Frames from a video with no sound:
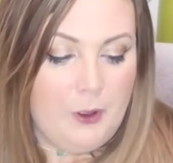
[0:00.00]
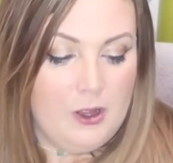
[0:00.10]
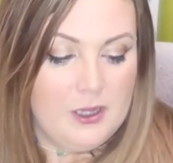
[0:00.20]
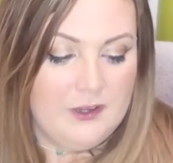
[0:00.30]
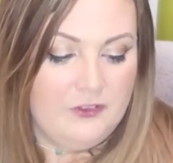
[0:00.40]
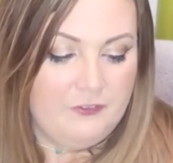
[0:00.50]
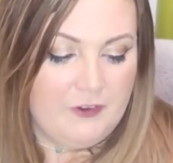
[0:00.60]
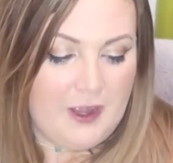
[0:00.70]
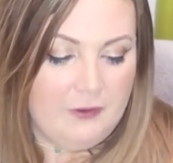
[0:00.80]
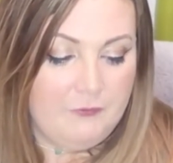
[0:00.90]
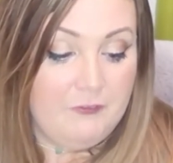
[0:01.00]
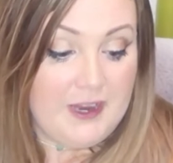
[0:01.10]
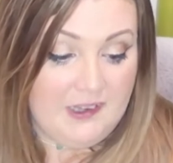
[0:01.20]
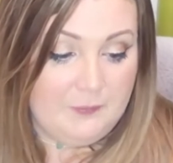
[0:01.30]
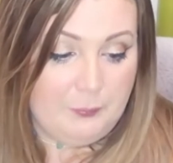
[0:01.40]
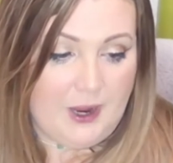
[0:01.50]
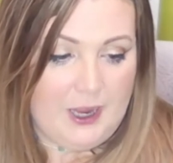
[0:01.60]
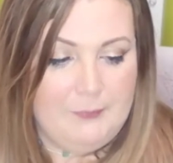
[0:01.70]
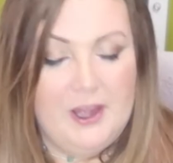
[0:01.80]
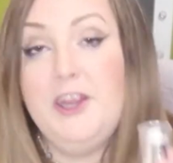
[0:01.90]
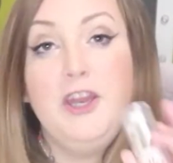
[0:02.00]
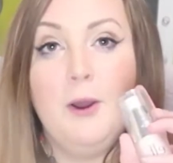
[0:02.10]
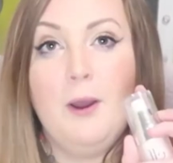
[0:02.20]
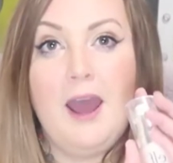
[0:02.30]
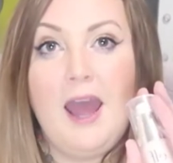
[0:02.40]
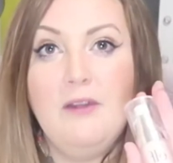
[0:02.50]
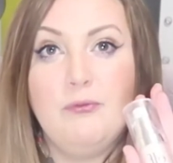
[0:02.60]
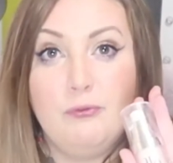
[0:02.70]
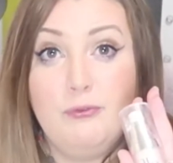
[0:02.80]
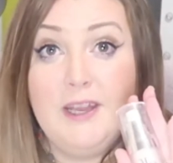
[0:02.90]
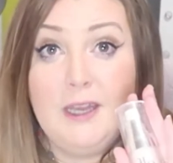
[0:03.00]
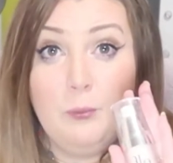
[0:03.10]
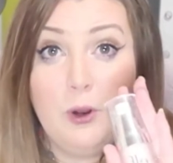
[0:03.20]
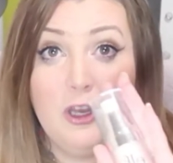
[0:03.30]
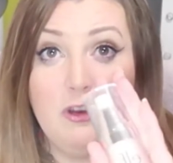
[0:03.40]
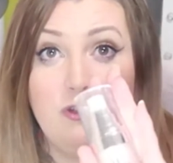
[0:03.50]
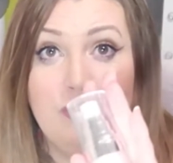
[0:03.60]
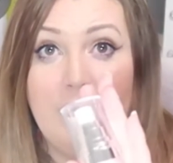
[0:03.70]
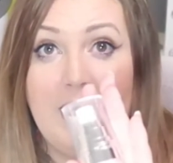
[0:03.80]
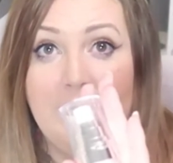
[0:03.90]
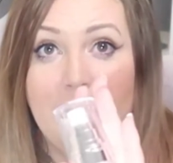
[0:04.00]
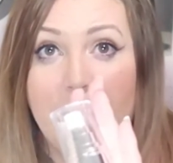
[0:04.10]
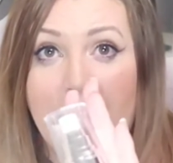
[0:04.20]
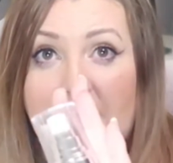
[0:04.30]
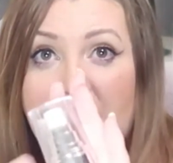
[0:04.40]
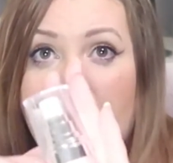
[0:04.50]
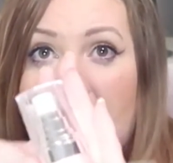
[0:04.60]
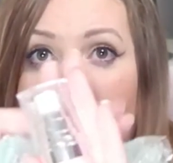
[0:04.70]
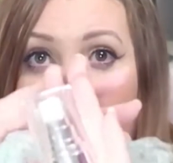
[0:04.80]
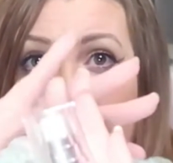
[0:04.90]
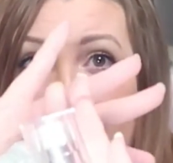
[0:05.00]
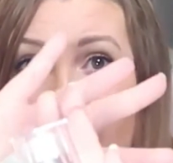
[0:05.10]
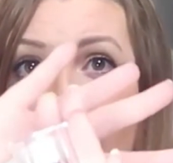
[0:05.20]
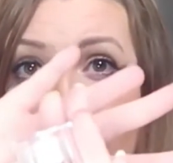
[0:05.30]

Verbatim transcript: Poreless Putty face primer. You know, I've really wanted to try this face primer